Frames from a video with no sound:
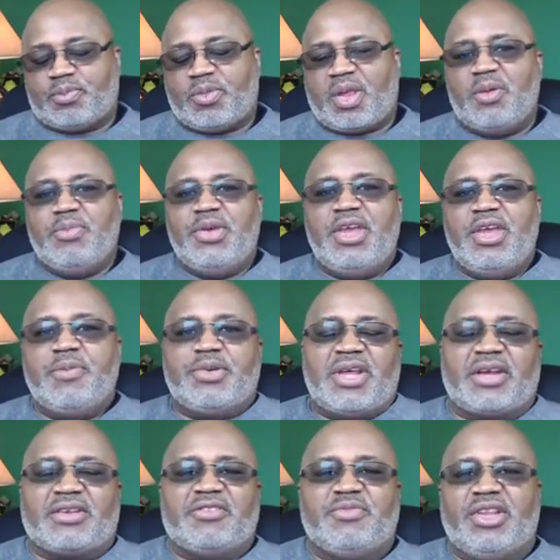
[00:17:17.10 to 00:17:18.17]
being
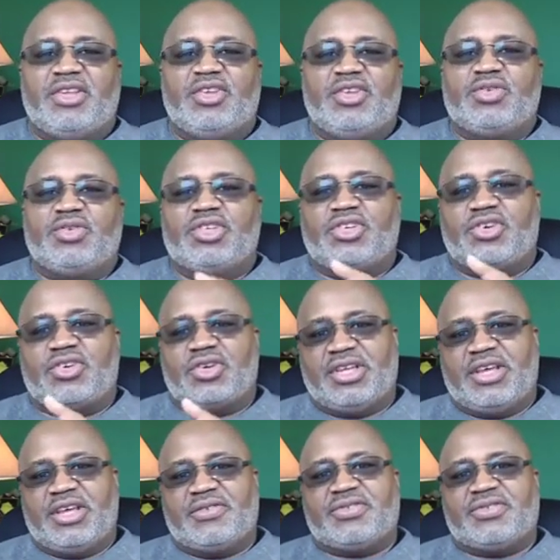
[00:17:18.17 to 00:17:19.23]
productive, meaning using your
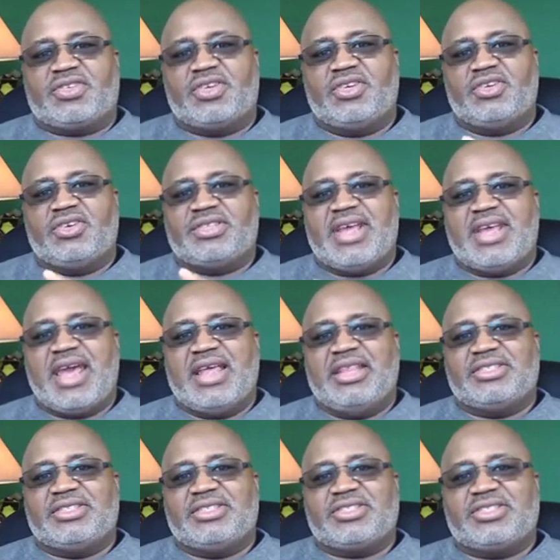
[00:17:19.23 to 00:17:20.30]
gifts, your
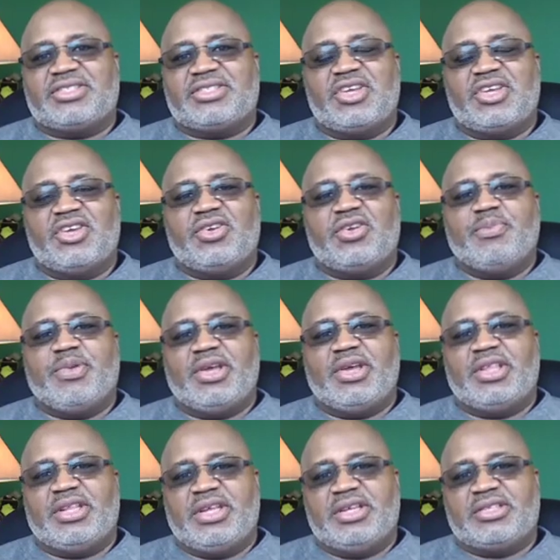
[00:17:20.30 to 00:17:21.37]
talents, your
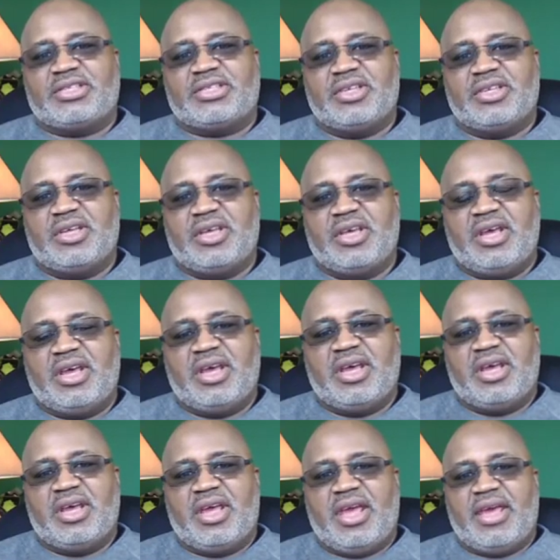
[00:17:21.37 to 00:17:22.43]
abilities,
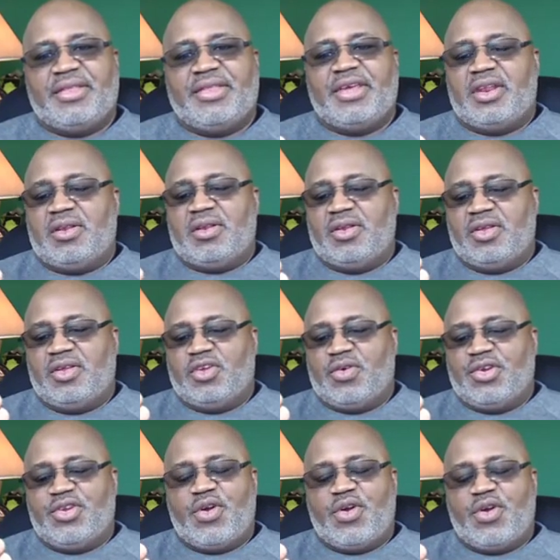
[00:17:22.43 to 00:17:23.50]
and then
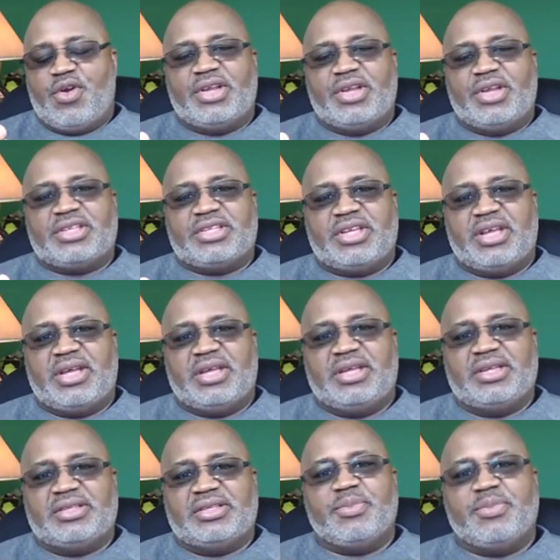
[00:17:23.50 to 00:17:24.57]
your anointing
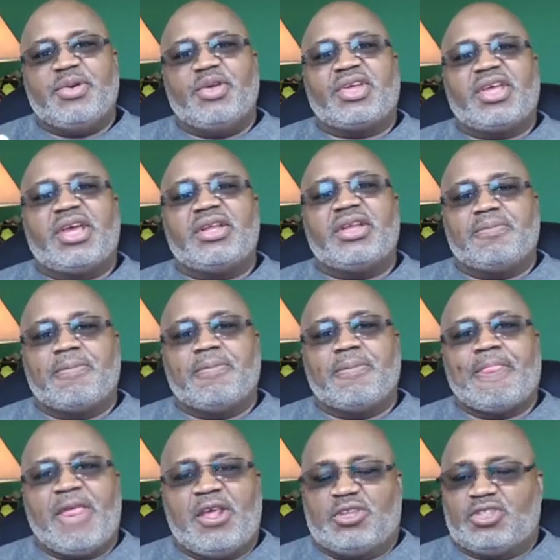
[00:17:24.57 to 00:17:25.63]
to build the kingdom.
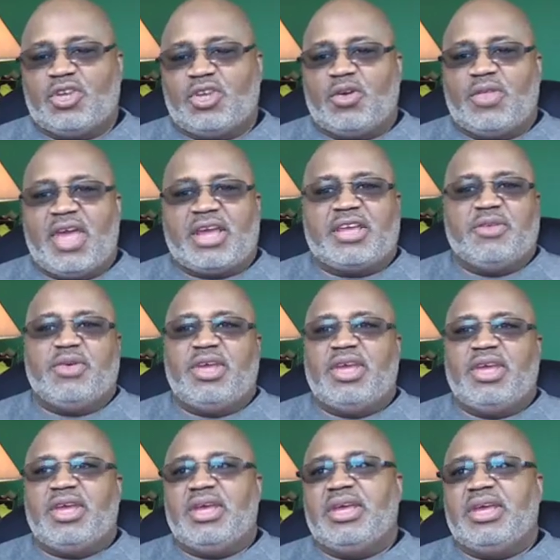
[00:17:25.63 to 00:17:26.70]
So that could
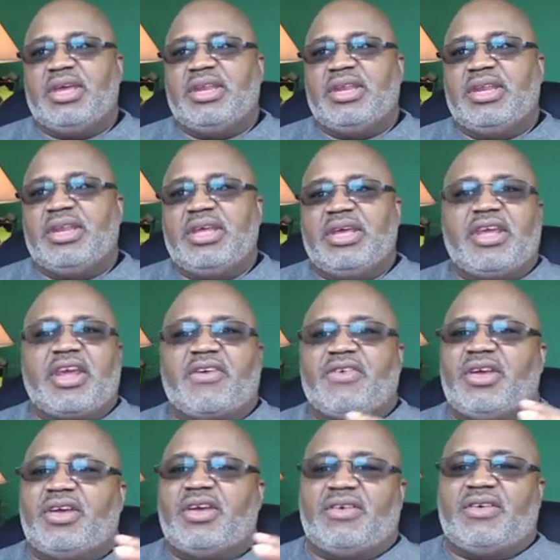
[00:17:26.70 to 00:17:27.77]
be in any area
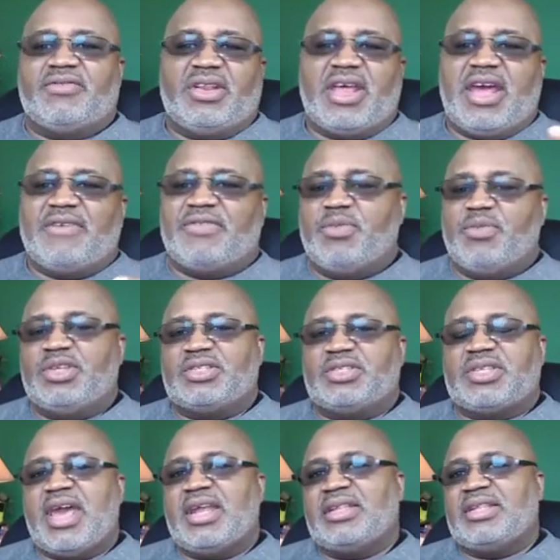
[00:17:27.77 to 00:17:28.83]
of your life. That means
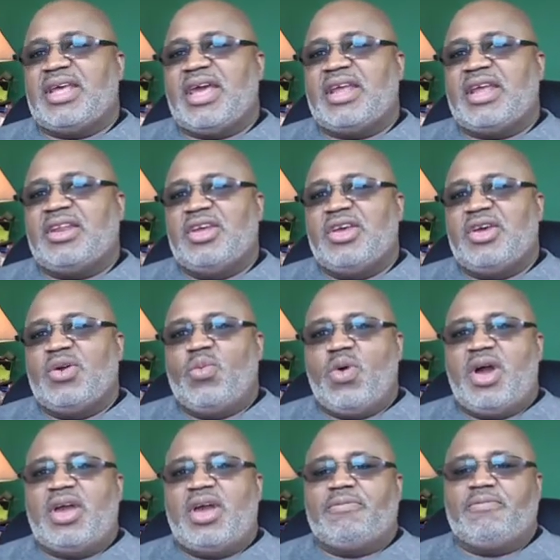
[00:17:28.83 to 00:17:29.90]
that that
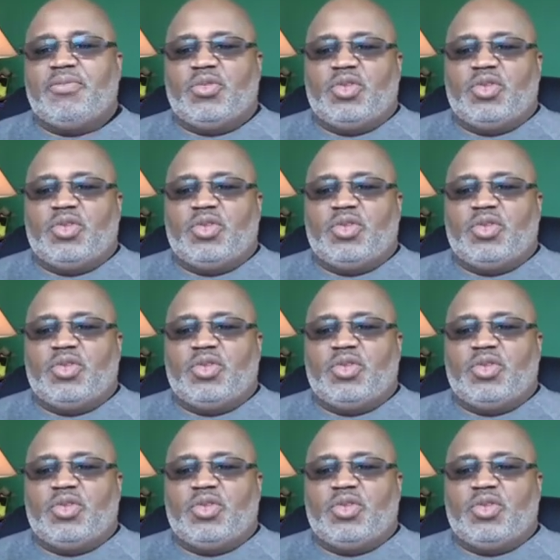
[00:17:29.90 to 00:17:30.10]
one,